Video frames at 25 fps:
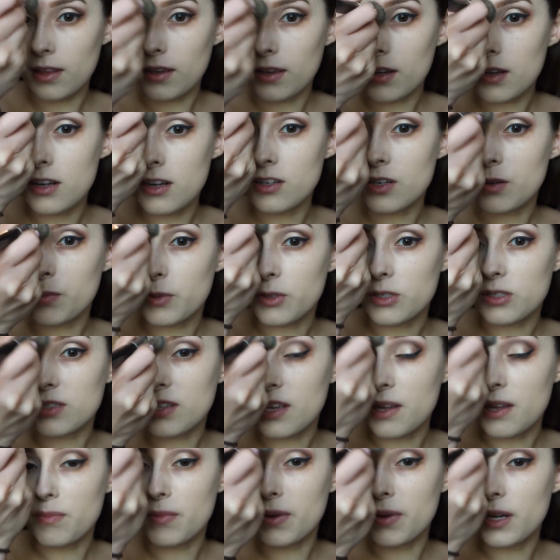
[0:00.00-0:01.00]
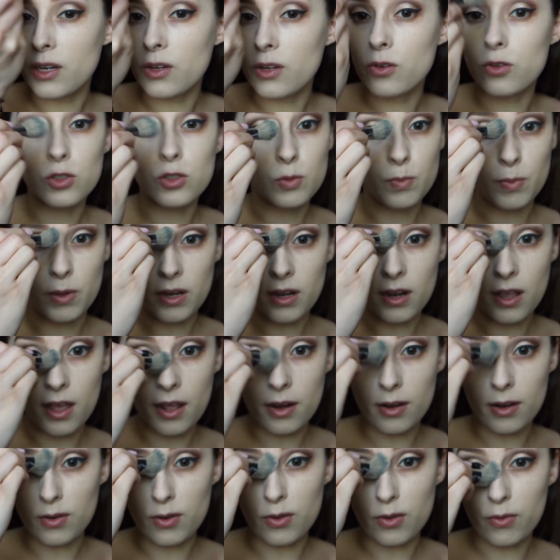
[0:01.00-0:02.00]
And then once I'm done with
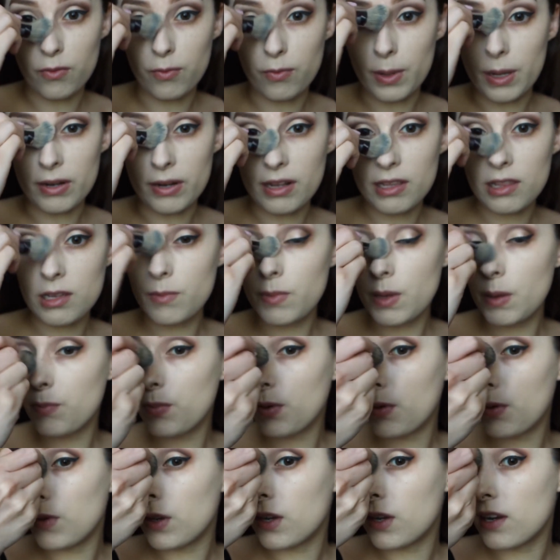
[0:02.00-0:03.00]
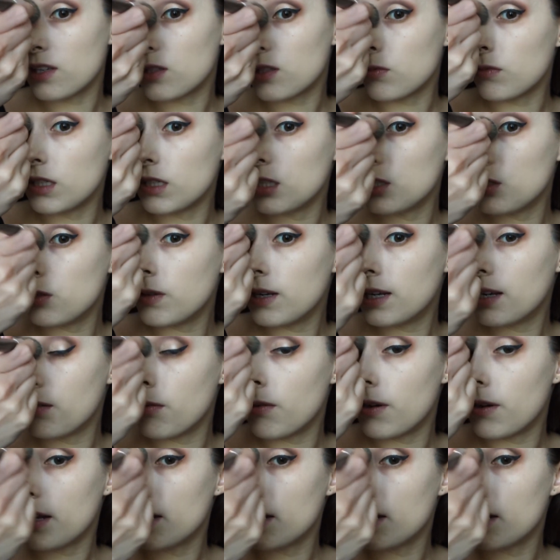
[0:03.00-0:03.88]
that, I'm going to go ahead and use a